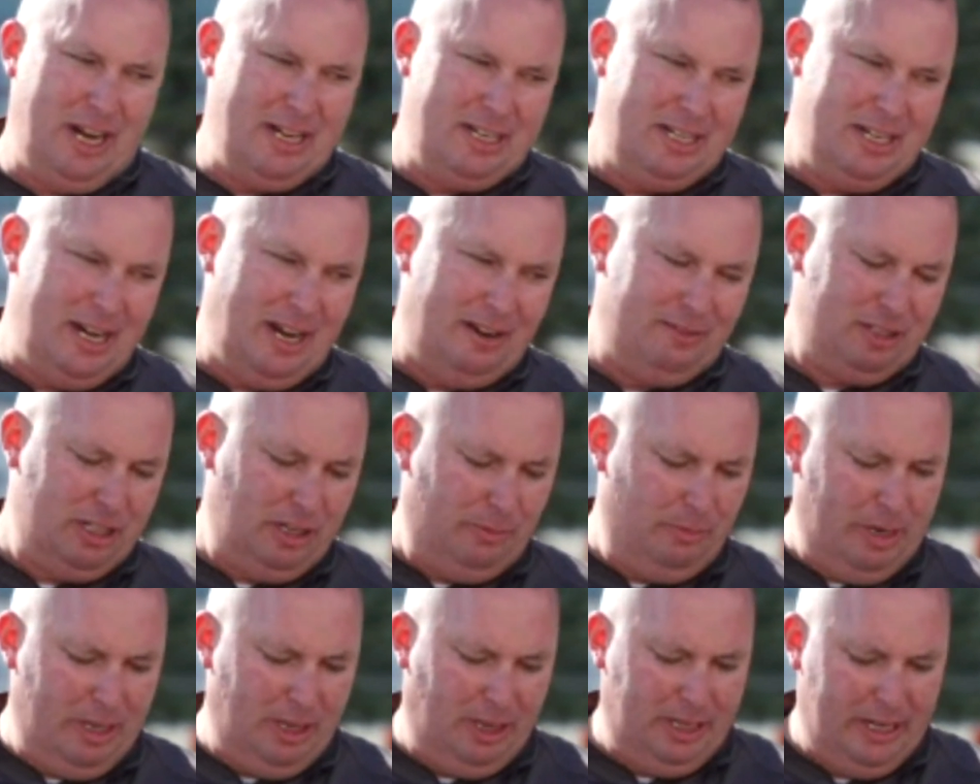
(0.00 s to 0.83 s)
A T F is
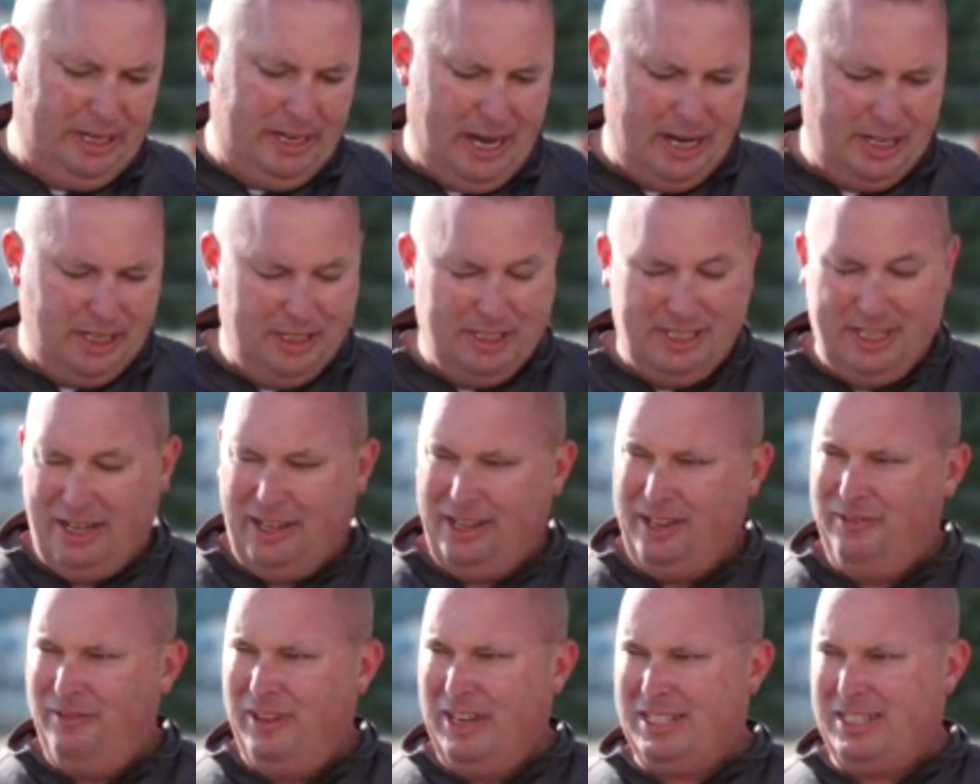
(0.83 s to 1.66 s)
going to be the lead agency
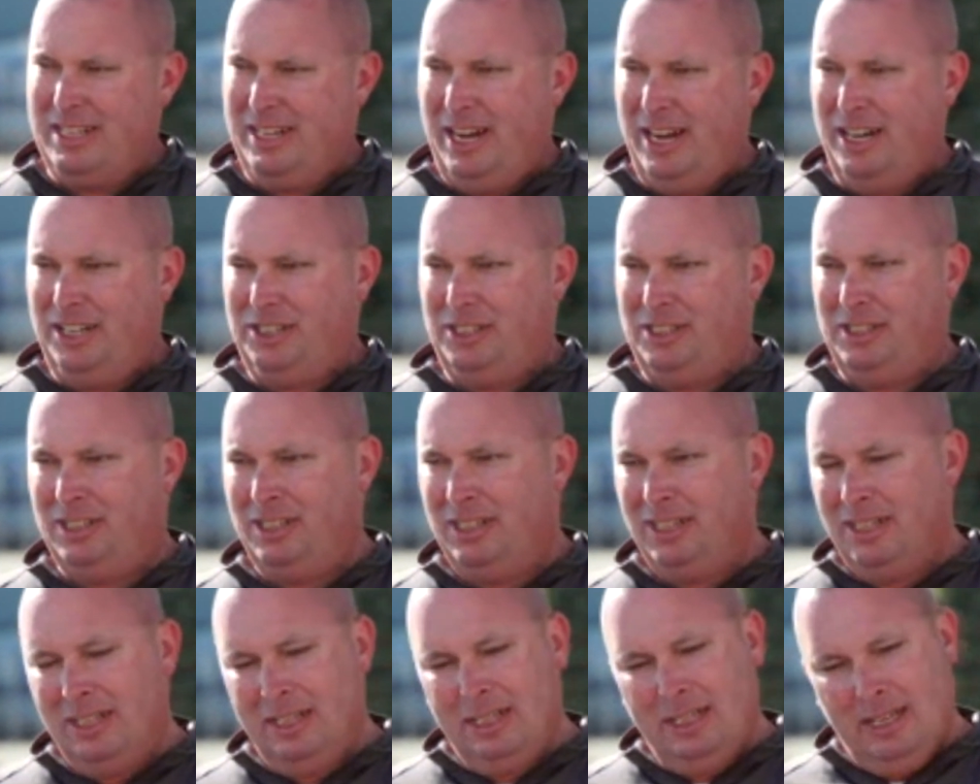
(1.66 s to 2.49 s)
on the investigation,
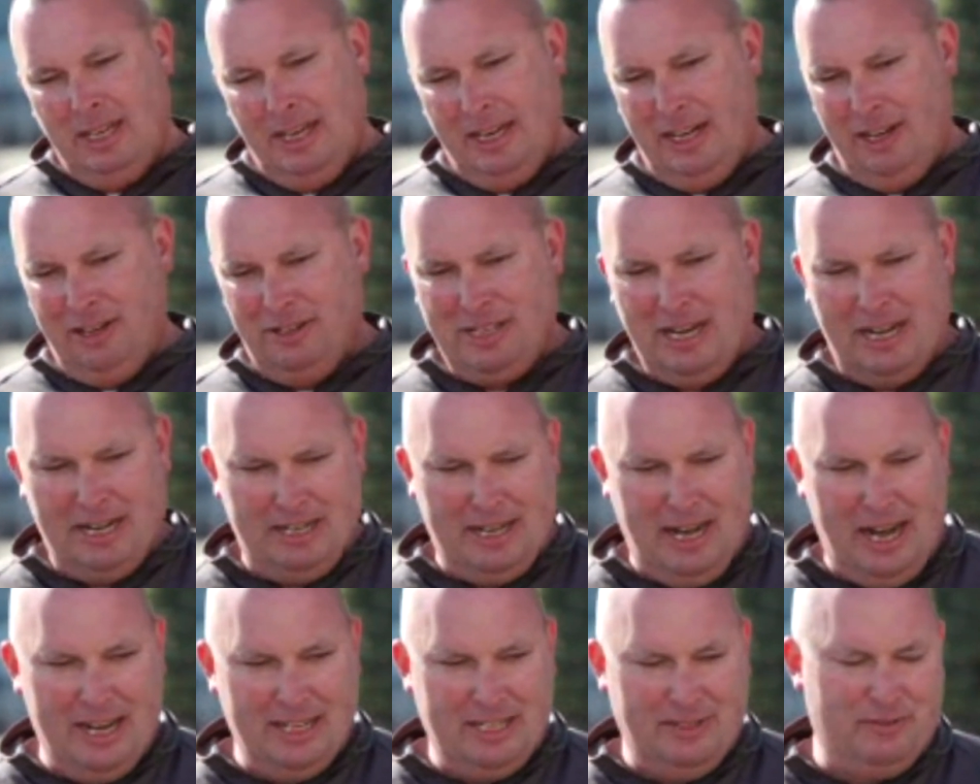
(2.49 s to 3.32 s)
and it'll take
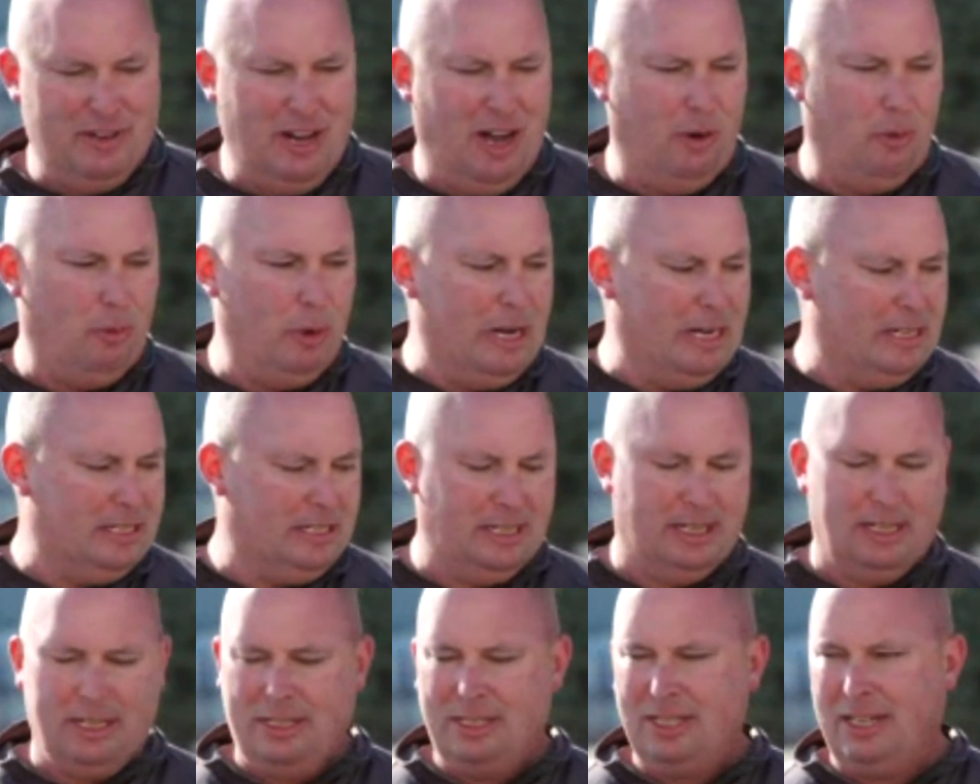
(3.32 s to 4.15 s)
days, if not weeks,
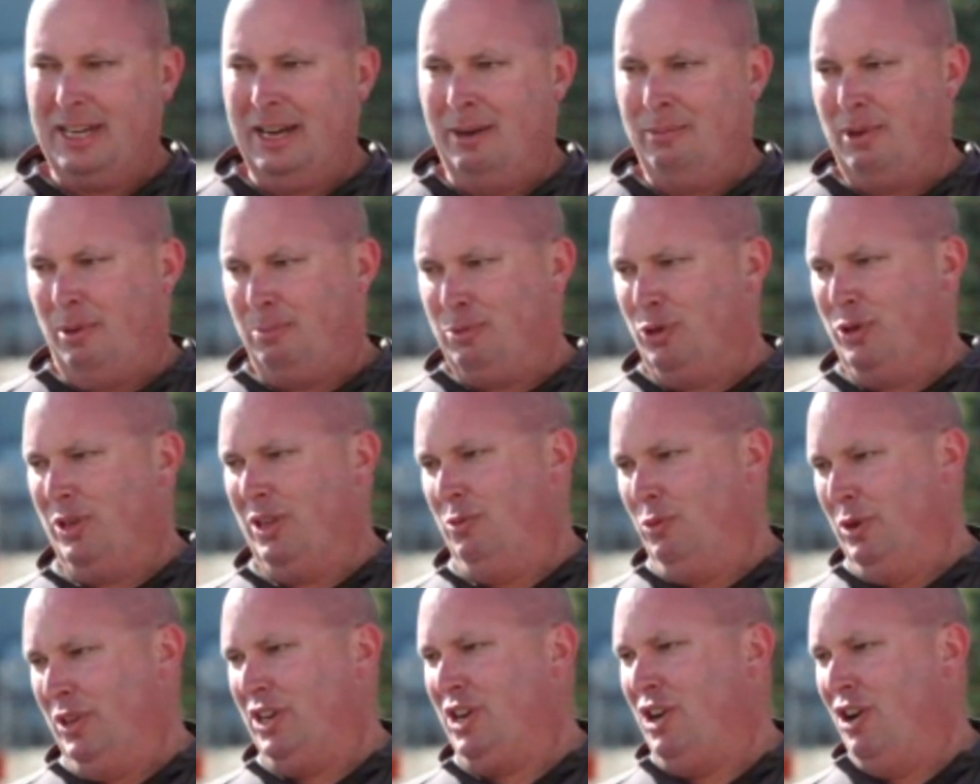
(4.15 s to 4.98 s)
to, to come up to a,
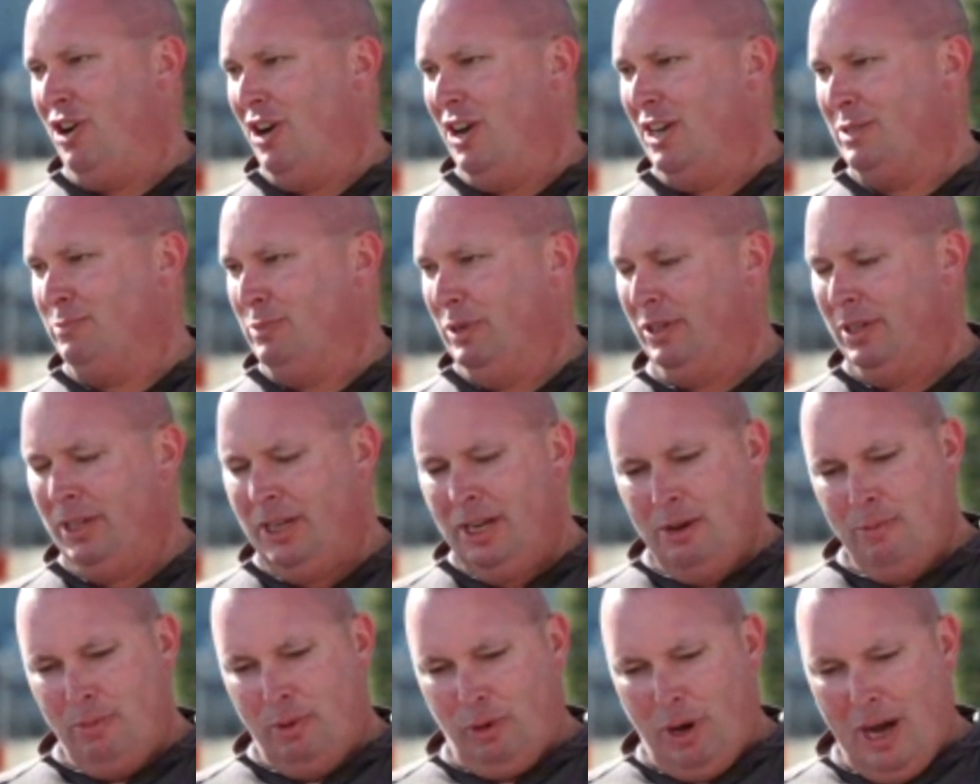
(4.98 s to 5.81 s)
with a cause. But,
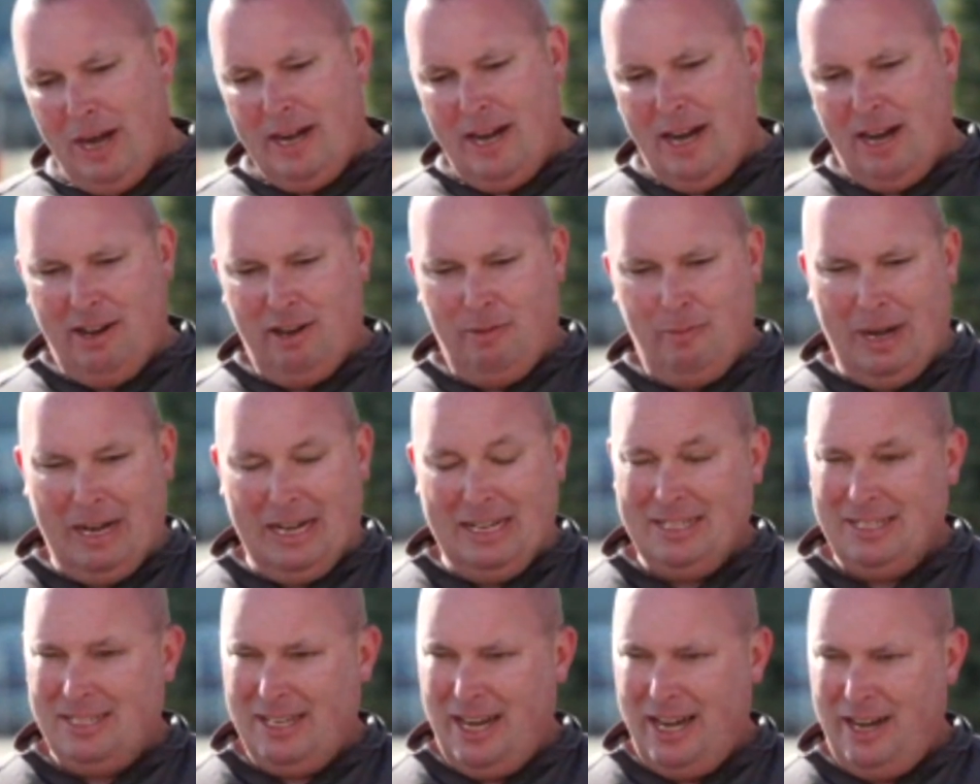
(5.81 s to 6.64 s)
but right now,
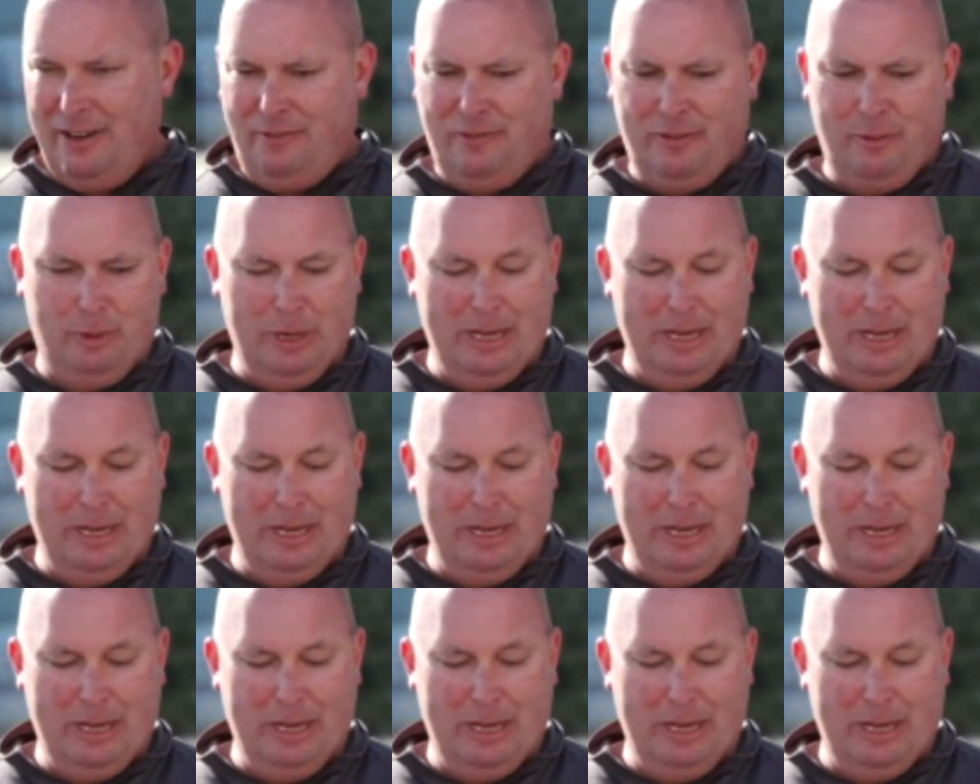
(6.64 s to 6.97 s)
everybody's safe.